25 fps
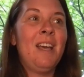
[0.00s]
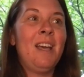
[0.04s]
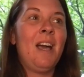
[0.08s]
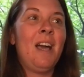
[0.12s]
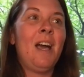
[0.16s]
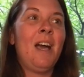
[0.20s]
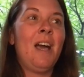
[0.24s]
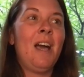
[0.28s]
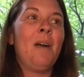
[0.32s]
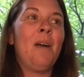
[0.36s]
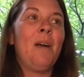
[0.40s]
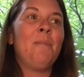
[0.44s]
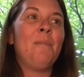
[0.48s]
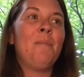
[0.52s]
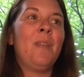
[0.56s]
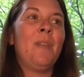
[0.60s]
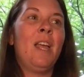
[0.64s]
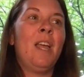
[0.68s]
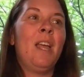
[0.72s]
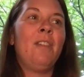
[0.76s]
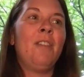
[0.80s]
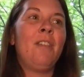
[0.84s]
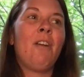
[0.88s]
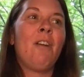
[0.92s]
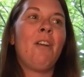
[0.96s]
Um,
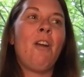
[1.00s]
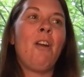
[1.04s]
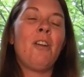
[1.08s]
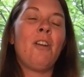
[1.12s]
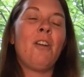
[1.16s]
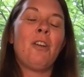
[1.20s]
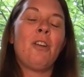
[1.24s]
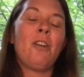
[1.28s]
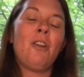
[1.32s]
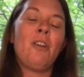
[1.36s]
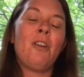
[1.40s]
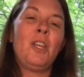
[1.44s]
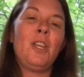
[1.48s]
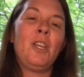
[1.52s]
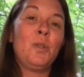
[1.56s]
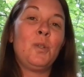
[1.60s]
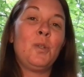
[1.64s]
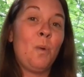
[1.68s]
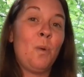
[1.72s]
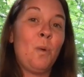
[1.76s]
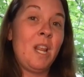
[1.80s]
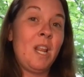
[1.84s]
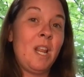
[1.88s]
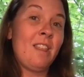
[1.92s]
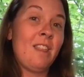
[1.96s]
and there are currently
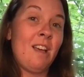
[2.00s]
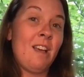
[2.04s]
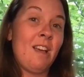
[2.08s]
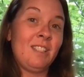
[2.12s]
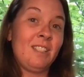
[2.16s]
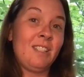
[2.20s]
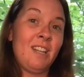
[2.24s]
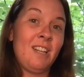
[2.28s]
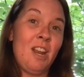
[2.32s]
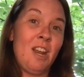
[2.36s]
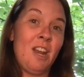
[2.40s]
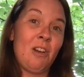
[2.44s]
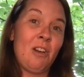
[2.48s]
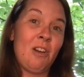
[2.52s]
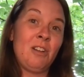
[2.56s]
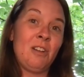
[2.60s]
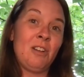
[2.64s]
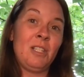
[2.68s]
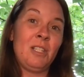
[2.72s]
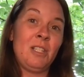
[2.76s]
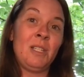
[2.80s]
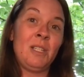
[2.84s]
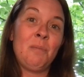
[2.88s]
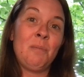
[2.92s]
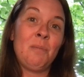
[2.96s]
20,000
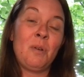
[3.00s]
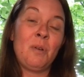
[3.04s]
acres